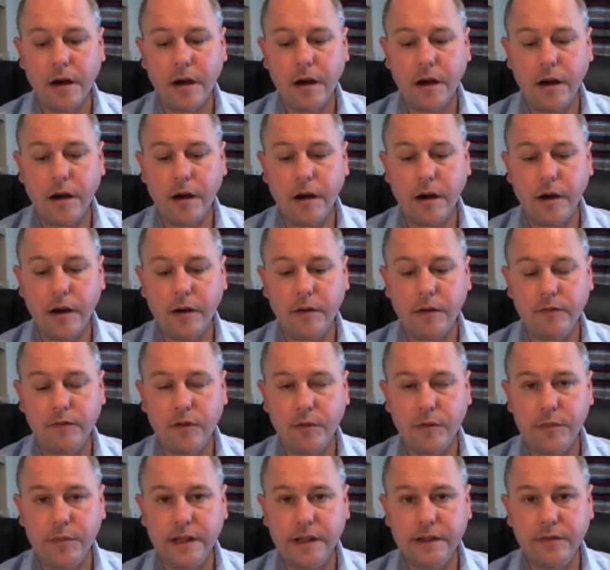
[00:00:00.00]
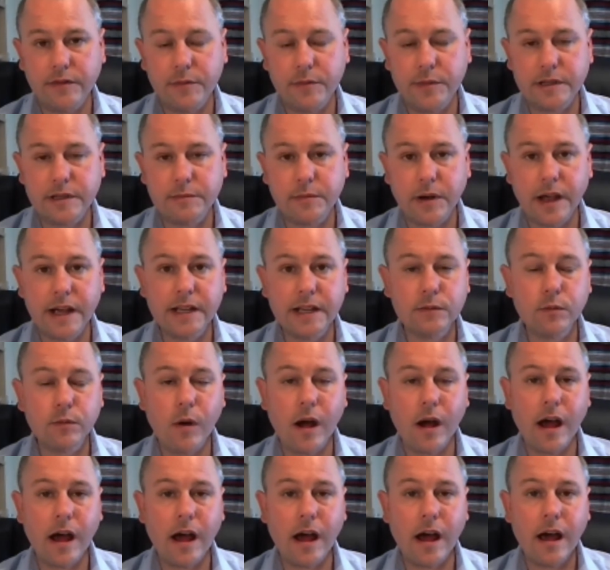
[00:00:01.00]
from this
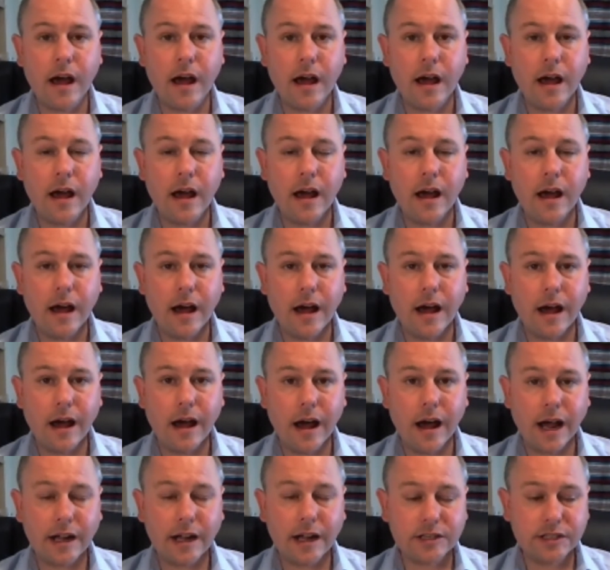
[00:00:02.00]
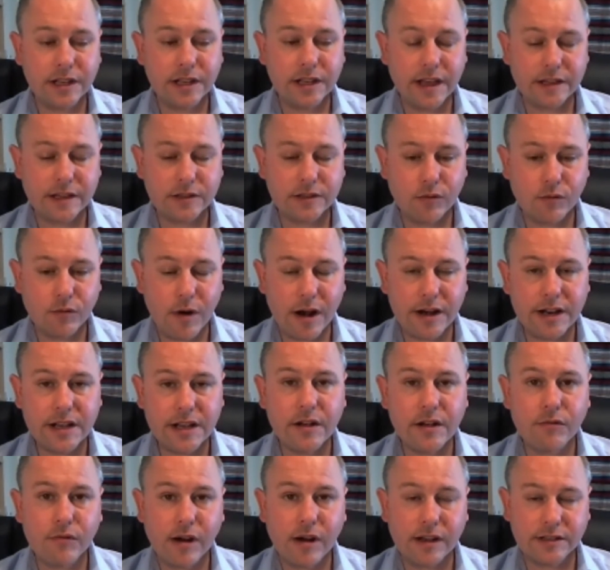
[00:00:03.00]
place where actually there's
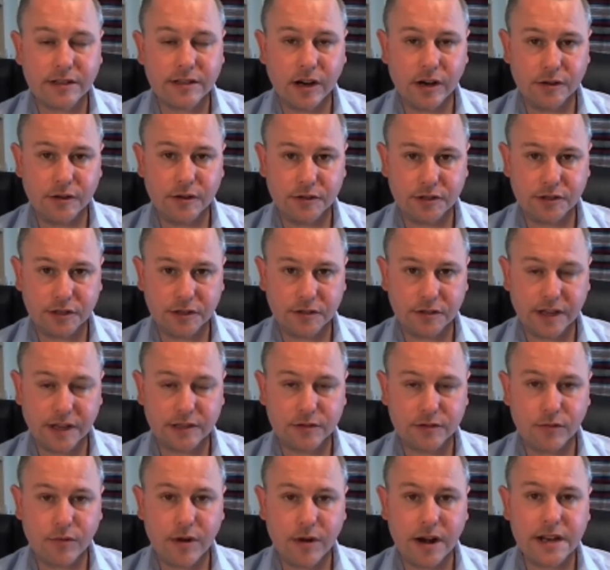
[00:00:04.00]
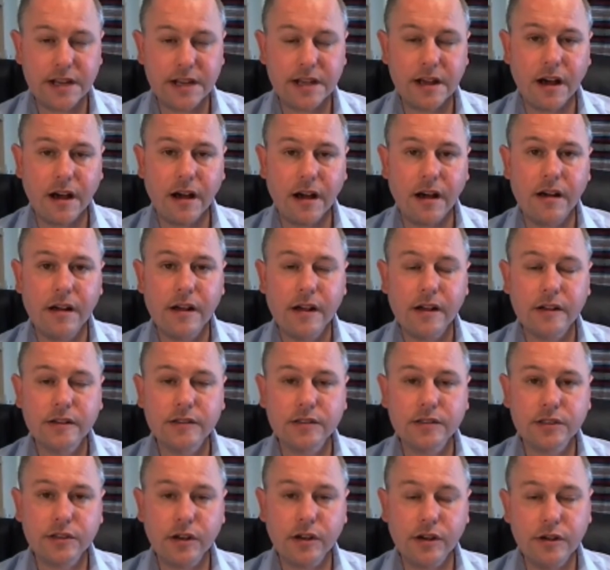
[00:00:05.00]
already a resolution, there's already a
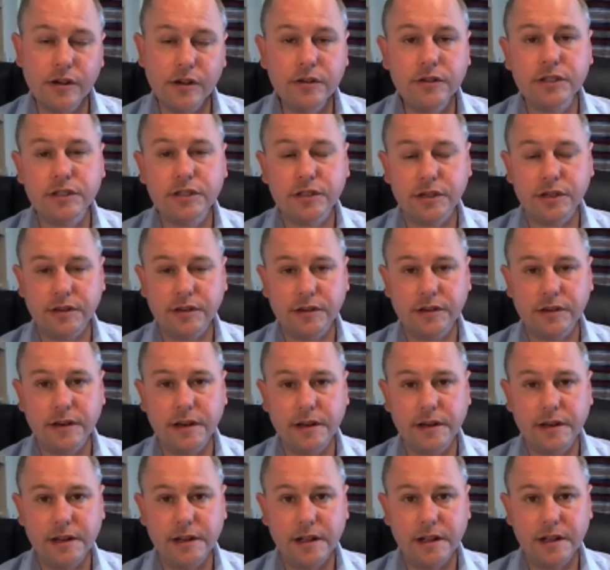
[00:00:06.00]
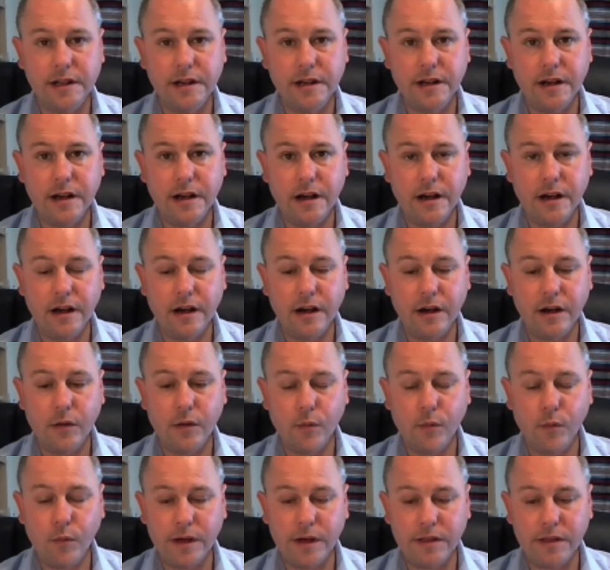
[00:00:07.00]
solution
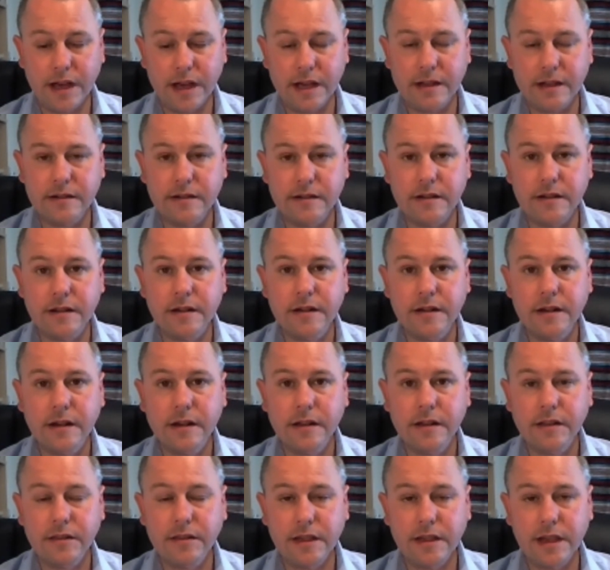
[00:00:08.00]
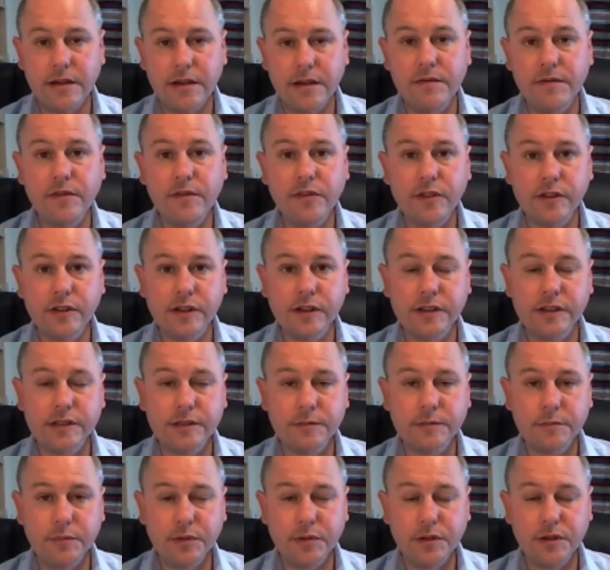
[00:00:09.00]
within the
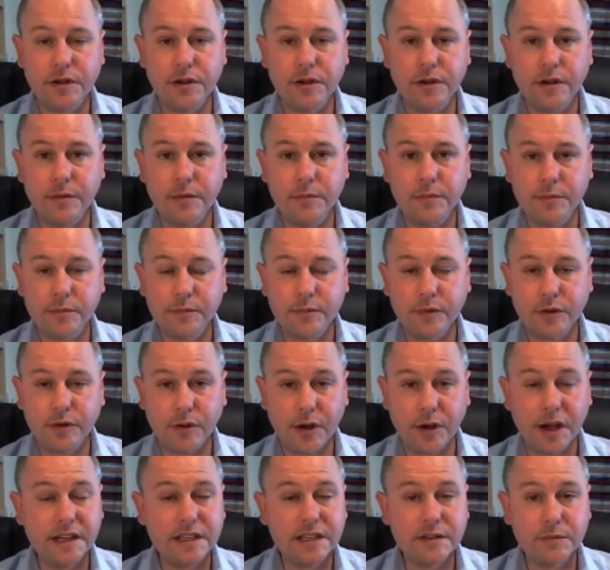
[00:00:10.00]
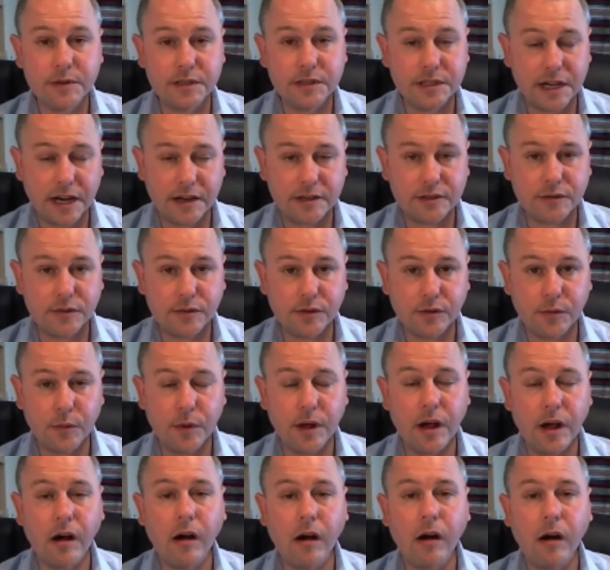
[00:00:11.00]
infinite, pure, creative potential
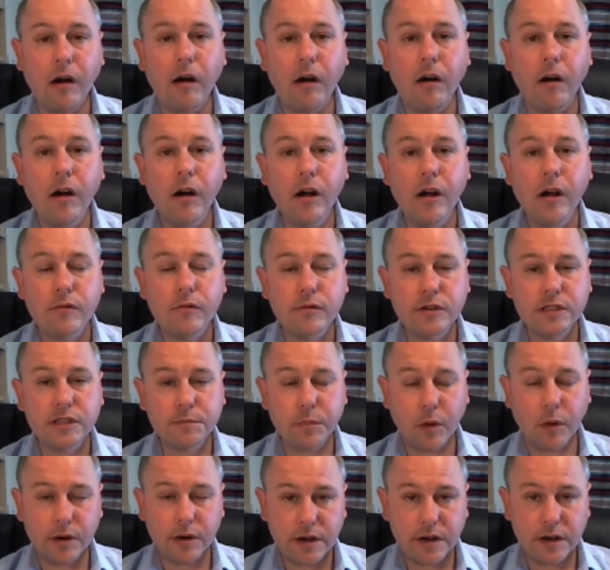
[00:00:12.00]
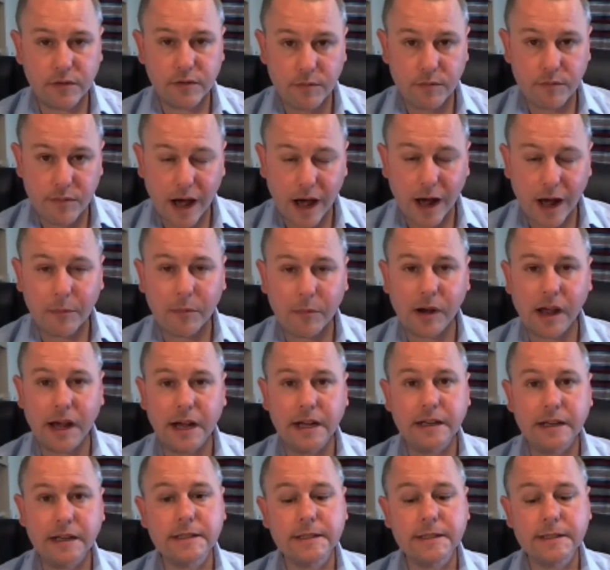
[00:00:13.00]
that we are. Responding from that
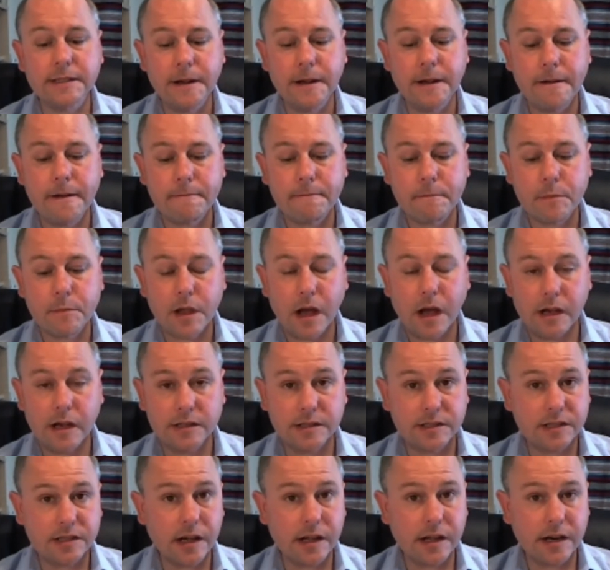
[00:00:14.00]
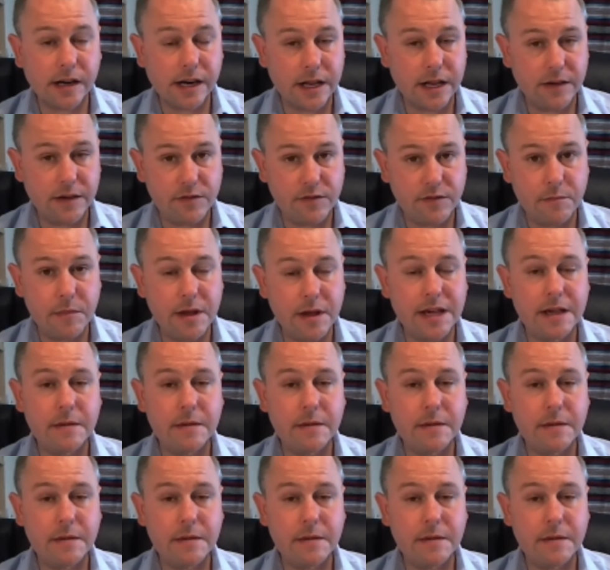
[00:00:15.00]
place has certainly, for